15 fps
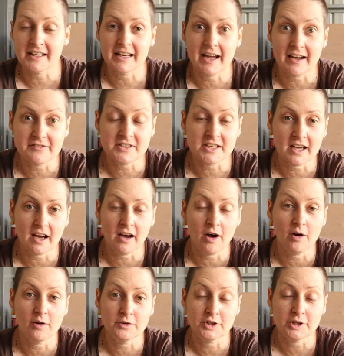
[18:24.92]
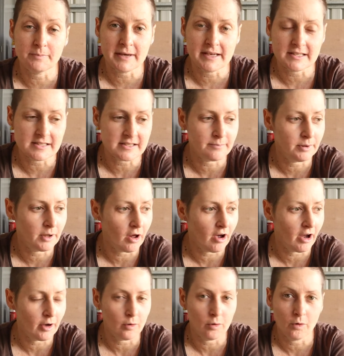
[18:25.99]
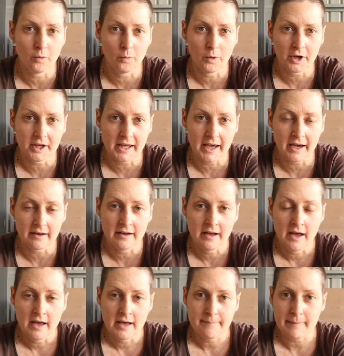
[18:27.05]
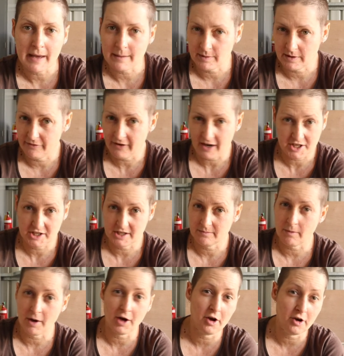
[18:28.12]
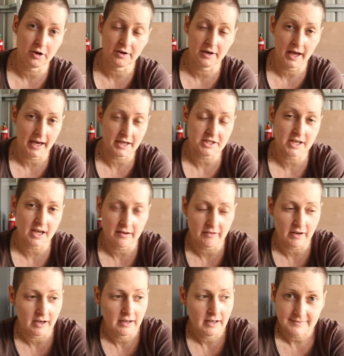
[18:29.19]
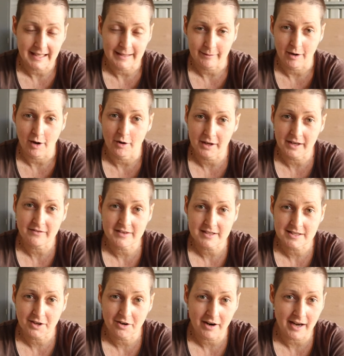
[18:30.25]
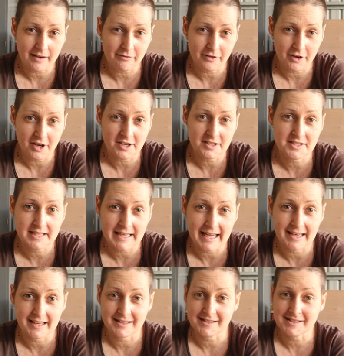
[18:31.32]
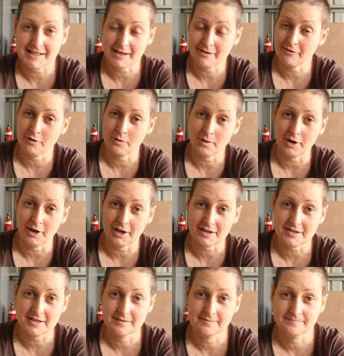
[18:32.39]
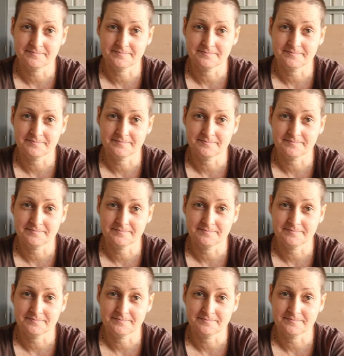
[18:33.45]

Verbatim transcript: going to have to cut whole new pieces of ply or work out maybe fashion my own hatch cover. Anyway, I'll give this a crack first and see if it works.